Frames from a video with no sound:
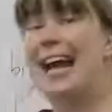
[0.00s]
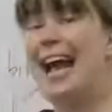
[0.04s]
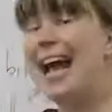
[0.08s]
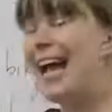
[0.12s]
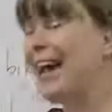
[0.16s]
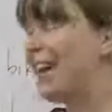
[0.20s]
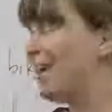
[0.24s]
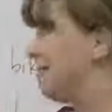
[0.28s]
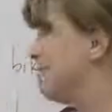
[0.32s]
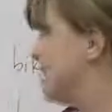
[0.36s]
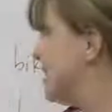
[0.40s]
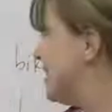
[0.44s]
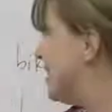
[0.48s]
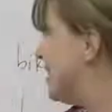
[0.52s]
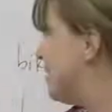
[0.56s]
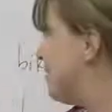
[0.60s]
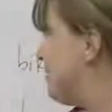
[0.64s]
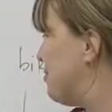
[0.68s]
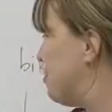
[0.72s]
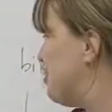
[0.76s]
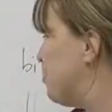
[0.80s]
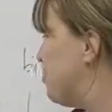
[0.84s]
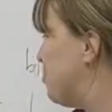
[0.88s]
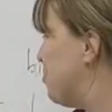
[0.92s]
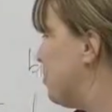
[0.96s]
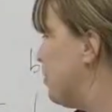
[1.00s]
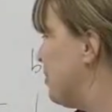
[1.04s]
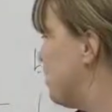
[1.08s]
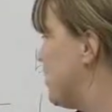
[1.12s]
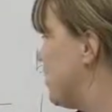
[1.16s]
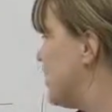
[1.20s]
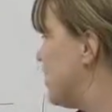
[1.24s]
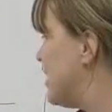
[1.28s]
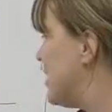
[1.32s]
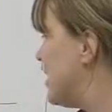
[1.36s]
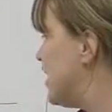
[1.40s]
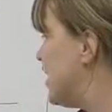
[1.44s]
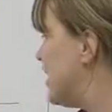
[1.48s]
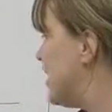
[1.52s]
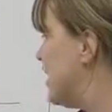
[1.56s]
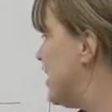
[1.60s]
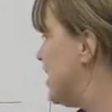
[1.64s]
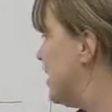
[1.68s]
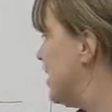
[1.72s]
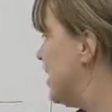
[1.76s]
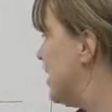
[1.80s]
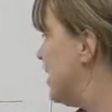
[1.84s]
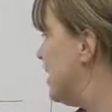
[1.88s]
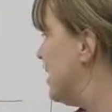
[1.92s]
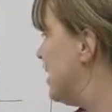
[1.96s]
a helmet of course,
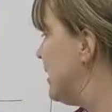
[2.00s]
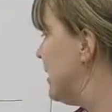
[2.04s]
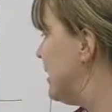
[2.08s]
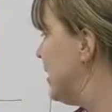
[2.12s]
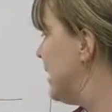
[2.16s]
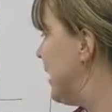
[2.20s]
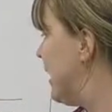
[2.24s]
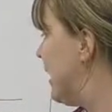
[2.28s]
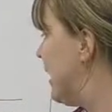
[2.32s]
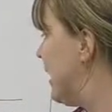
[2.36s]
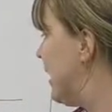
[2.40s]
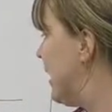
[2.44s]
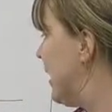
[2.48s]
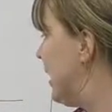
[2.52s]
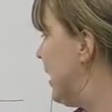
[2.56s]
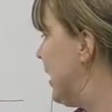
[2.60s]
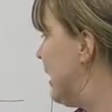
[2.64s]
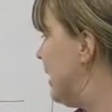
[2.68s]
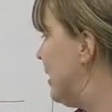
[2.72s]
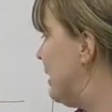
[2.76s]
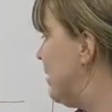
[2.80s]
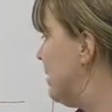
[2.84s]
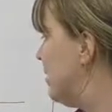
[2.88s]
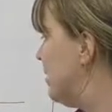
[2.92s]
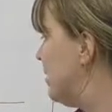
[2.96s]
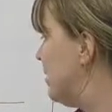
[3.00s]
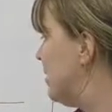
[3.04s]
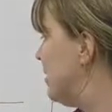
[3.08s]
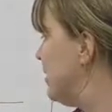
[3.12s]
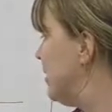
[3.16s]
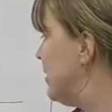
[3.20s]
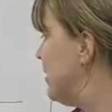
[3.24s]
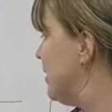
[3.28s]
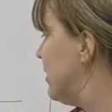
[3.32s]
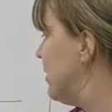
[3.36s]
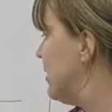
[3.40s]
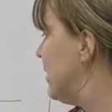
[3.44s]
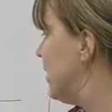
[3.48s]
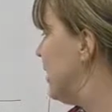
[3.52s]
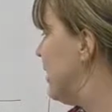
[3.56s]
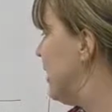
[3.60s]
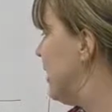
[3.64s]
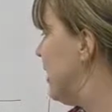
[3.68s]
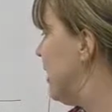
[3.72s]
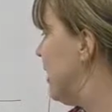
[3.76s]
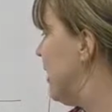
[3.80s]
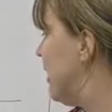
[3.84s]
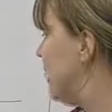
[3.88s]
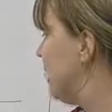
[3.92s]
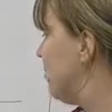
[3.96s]
can
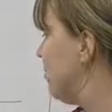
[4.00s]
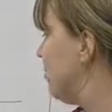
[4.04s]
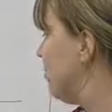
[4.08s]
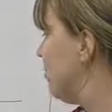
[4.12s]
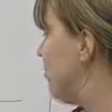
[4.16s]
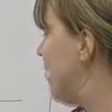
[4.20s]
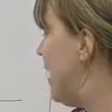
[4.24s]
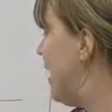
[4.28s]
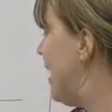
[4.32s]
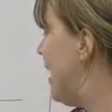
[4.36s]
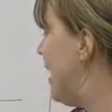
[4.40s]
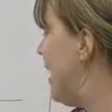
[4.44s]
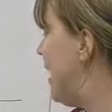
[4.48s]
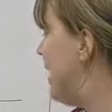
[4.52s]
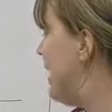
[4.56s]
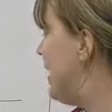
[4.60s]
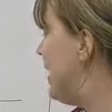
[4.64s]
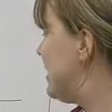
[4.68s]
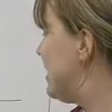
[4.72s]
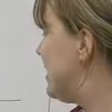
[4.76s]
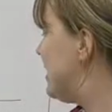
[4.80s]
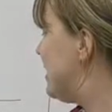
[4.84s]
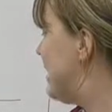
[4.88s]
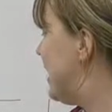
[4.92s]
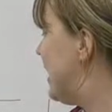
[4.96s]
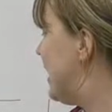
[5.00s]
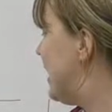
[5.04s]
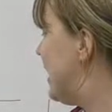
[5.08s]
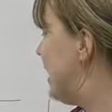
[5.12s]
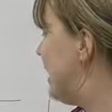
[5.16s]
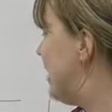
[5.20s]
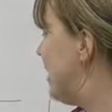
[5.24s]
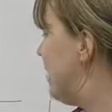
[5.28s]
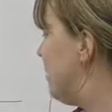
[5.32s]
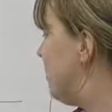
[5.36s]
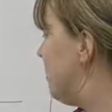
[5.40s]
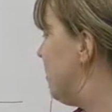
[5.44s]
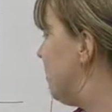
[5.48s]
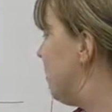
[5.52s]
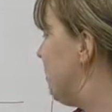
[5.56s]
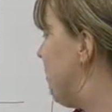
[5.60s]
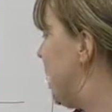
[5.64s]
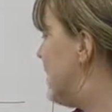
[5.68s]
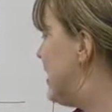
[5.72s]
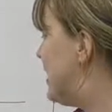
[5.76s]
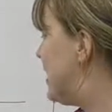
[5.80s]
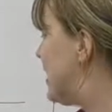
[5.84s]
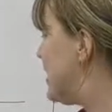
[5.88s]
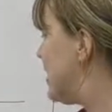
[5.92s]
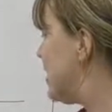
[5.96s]
ride their
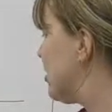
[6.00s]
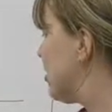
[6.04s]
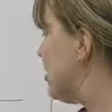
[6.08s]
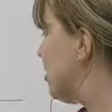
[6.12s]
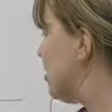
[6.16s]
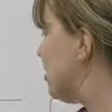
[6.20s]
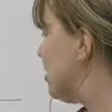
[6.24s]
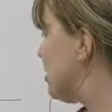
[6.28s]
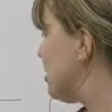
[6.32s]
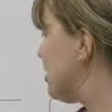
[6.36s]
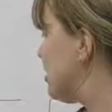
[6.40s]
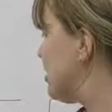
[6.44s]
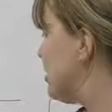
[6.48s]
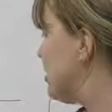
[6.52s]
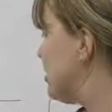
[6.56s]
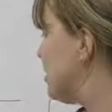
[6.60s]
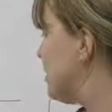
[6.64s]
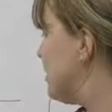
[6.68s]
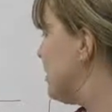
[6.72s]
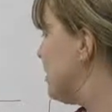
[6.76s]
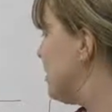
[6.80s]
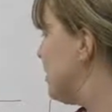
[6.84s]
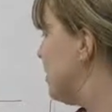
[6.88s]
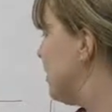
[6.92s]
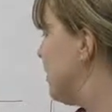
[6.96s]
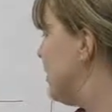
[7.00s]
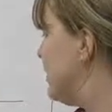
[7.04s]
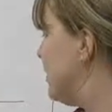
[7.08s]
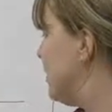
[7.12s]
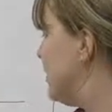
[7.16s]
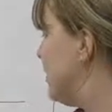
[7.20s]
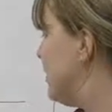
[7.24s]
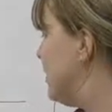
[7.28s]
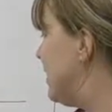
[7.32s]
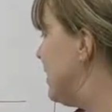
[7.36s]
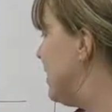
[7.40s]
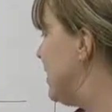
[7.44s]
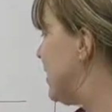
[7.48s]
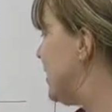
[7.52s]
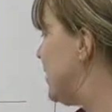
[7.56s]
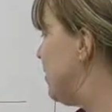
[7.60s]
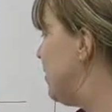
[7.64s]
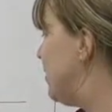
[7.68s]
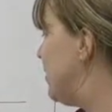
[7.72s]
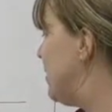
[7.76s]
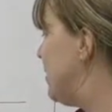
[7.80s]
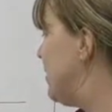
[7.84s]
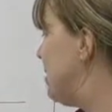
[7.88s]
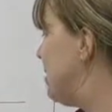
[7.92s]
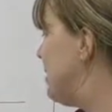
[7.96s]
bicycles. You have to
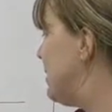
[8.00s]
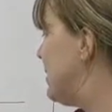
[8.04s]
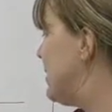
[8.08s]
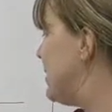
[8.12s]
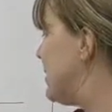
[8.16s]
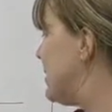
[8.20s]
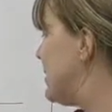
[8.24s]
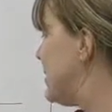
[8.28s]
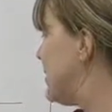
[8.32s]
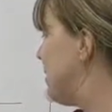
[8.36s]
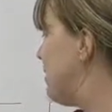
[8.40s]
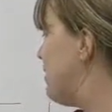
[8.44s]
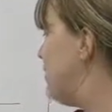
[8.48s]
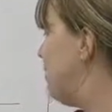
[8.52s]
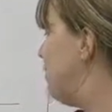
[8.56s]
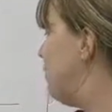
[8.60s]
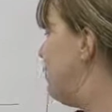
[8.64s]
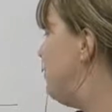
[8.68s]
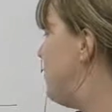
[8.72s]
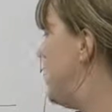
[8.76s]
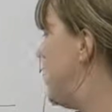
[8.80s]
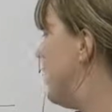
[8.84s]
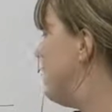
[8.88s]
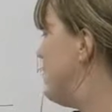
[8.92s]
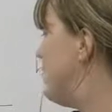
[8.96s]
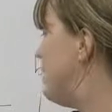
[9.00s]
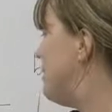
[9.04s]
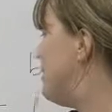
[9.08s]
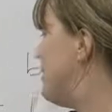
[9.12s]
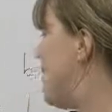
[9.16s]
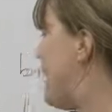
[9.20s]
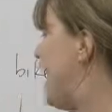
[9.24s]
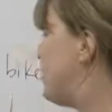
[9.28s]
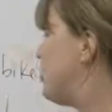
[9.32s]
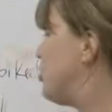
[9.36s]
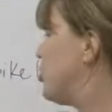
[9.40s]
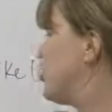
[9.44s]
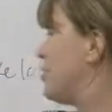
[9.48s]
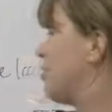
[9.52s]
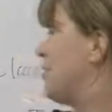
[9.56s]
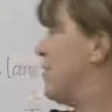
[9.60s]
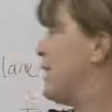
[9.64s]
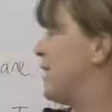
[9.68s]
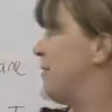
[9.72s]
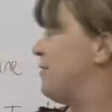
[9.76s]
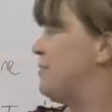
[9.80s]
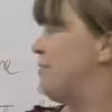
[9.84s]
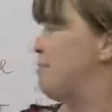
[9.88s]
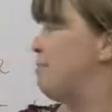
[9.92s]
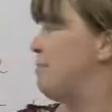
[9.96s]
forgive me, this is a very bad
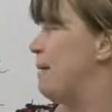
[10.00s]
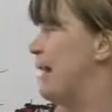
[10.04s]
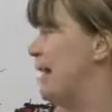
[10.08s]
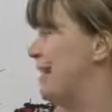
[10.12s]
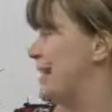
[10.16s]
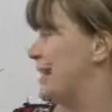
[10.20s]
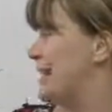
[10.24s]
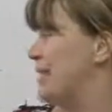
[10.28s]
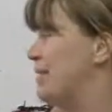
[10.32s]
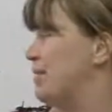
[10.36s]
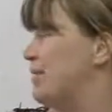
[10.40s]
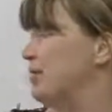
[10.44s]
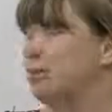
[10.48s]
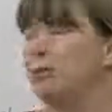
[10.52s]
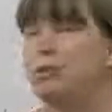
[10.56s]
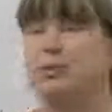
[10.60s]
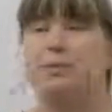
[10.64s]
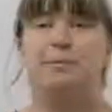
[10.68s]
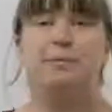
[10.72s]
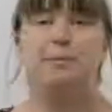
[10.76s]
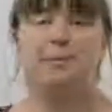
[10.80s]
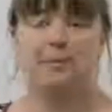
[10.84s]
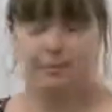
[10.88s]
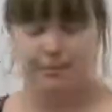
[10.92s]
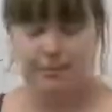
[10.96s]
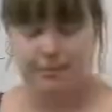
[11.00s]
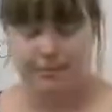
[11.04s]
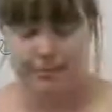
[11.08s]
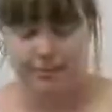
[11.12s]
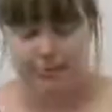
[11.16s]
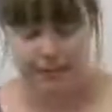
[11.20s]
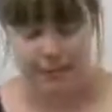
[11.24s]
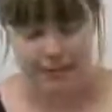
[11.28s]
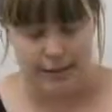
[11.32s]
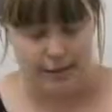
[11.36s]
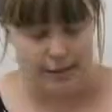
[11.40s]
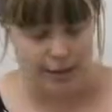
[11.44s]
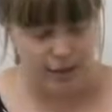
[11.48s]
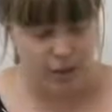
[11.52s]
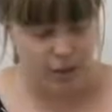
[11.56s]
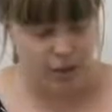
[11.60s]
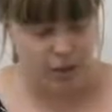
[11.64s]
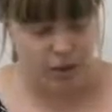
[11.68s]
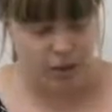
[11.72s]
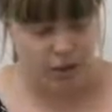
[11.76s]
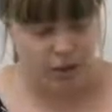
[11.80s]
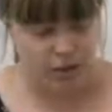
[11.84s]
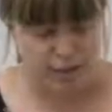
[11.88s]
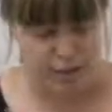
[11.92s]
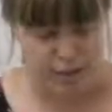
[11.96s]
drawing of a bicycle. It is
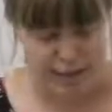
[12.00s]
called a